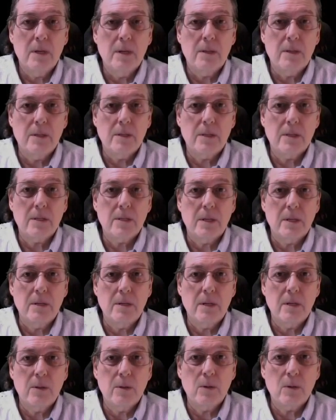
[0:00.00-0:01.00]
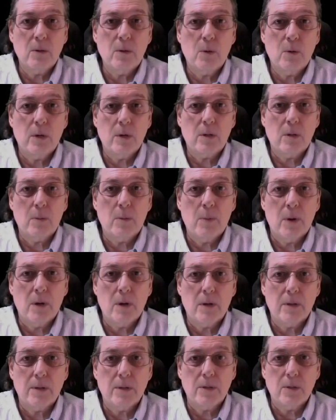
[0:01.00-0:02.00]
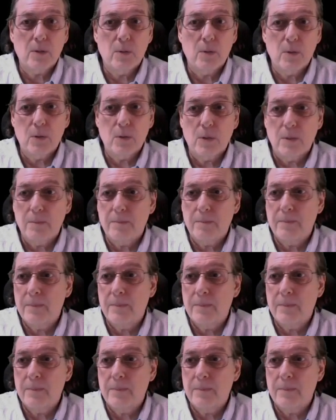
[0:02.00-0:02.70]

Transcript: This is another critical part of the solution.